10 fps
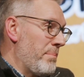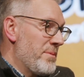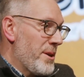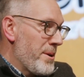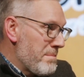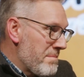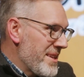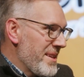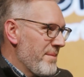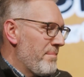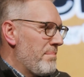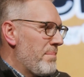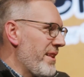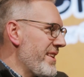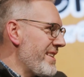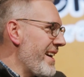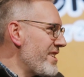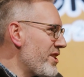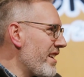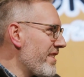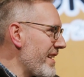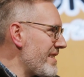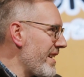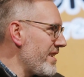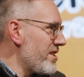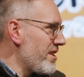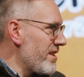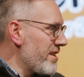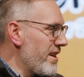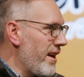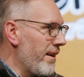So by their nature, they tend to